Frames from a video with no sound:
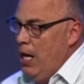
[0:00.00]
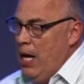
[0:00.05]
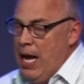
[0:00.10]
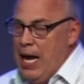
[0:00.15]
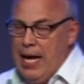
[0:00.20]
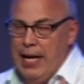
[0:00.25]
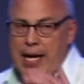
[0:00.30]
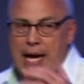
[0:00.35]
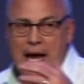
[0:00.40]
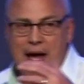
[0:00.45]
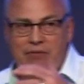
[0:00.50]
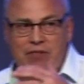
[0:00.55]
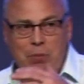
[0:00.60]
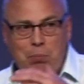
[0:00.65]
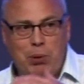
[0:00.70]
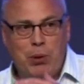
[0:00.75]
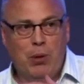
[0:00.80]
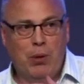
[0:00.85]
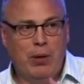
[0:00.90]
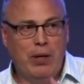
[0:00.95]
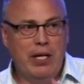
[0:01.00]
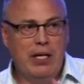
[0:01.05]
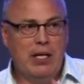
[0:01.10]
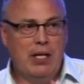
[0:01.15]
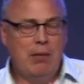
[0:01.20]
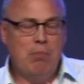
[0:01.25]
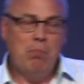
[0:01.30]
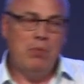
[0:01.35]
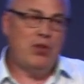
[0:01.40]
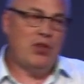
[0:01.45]
and have employed
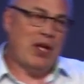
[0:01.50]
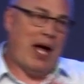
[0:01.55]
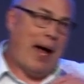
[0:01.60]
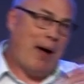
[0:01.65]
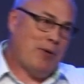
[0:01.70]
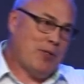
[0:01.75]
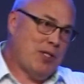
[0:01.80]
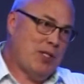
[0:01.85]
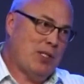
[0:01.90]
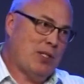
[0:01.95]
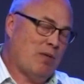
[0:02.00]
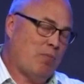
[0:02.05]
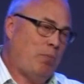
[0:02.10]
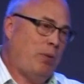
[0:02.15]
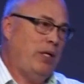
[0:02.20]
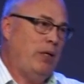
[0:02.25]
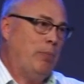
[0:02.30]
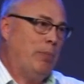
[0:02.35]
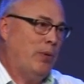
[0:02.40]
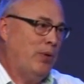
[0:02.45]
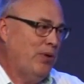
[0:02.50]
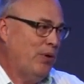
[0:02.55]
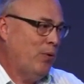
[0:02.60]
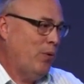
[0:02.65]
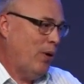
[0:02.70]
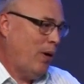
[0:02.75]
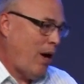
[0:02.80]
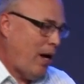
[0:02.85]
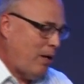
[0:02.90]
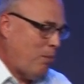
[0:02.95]
thousands of people that
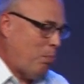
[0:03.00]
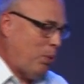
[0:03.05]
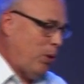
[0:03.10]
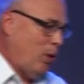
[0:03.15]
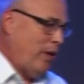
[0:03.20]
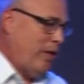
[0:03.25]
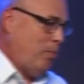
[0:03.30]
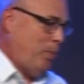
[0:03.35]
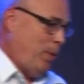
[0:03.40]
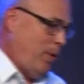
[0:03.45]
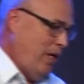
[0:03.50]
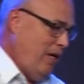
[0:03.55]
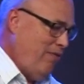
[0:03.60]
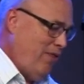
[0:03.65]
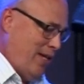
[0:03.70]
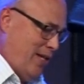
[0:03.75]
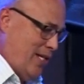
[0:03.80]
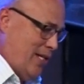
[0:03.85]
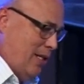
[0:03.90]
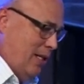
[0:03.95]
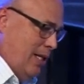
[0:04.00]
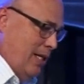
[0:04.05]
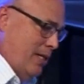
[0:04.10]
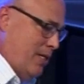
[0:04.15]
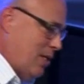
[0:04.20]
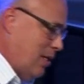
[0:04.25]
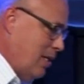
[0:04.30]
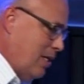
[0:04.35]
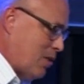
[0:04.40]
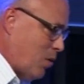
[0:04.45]
were unemployed previously.
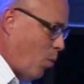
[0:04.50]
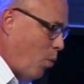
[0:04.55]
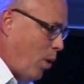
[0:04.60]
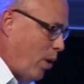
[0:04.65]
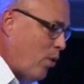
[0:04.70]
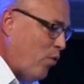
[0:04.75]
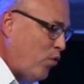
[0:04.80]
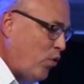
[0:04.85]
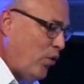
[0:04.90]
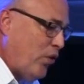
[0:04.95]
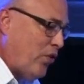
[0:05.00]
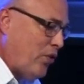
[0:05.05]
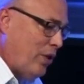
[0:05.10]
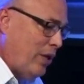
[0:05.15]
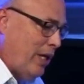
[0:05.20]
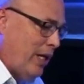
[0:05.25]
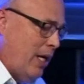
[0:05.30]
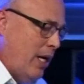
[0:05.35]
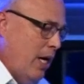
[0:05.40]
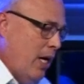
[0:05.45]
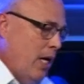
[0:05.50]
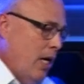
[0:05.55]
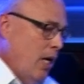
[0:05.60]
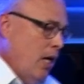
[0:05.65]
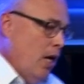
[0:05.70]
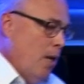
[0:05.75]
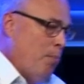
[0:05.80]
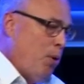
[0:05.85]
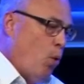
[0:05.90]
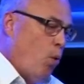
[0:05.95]
It's a, it's a wonderful thing.
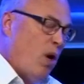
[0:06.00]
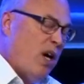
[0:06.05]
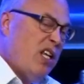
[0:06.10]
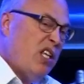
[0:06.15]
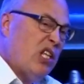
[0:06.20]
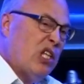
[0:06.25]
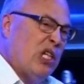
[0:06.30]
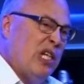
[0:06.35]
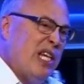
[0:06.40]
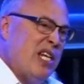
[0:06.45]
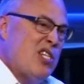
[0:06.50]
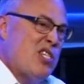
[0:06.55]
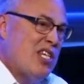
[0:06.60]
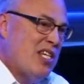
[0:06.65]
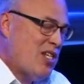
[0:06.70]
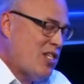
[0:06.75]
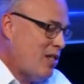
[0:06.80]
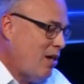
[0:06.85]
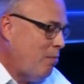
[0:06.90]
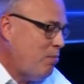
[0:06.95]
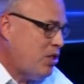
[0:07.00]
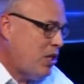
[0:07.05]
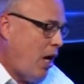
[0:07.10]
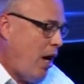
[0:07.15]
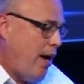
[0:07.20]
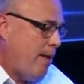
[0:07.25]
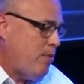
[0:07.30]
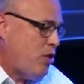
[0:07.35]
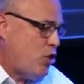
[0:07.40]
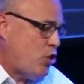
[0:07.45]
But one of the things is
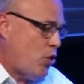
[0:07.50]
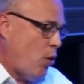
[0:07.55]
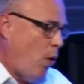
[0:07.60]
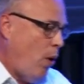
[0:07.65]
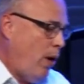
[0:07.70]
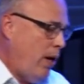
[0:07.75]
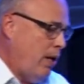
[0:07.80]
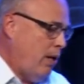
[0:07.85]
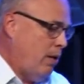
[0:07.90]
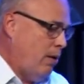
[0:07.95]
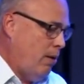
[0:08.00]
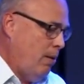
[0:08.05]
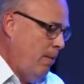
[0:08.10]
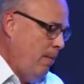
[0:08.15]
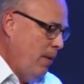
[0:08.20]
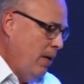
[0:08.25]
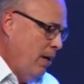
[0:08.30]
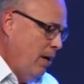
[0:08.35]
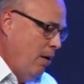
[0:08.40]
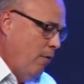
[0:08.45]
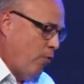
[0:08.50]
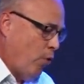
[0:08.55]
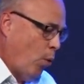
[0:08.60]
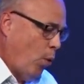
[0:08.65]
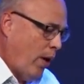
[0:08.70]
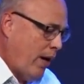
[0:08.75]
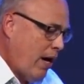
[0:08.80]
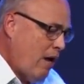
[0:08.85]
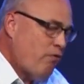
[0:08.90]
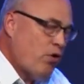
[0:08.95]
sometimes soil for
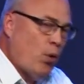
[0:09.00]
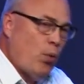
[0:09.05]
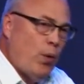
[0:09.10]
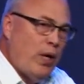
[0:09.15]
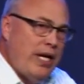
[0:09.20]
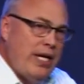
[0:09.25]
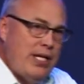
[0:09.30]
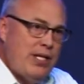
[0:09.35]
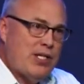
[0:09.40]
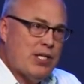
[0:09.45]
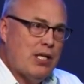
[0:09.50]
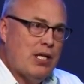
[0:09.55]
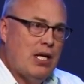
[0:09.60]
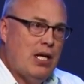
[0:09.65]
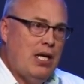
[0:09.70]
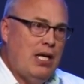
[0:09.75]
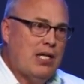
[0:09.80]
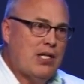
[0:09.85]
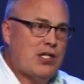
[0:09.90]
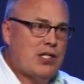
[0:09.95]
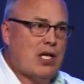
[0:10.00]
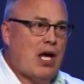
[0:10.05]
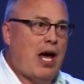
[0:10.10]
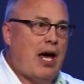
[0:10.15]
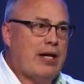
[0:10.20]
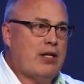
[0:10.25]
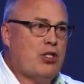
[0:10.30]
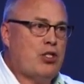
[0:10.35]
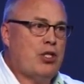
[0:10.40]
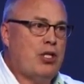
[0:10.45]
whatever reason, is
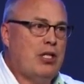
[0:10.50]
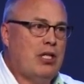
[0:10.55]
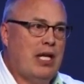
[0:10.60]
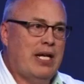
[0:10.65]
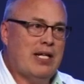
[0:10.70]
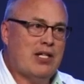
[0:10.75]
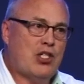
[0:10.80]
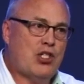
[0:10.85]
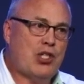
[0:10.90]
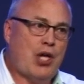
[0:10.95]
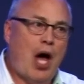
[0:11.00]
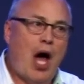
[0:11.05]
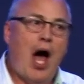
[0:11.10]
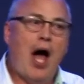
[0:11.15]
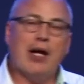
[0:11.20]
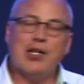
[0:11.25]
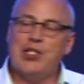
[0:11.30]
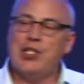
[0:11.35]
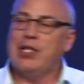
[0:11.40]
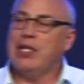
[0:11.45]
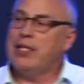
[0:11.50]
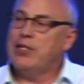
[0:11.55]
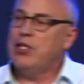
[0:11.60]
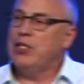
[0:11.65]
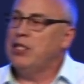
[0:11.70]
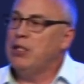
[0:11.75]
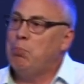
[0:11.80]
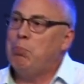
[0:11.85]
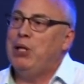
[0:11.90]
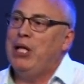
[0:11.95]
such that it's toxic
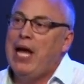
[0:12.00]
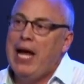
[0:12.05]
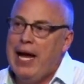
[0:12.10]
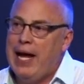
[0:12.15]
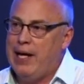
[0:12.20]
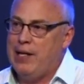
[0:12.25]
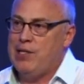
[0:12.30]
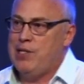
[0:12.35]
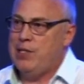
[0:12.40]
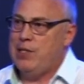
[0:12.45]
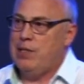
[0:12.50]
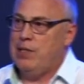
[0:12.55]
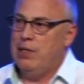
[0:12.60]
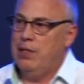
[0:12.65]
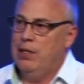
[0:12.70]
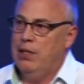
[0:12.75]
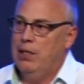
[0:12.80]
to the plants.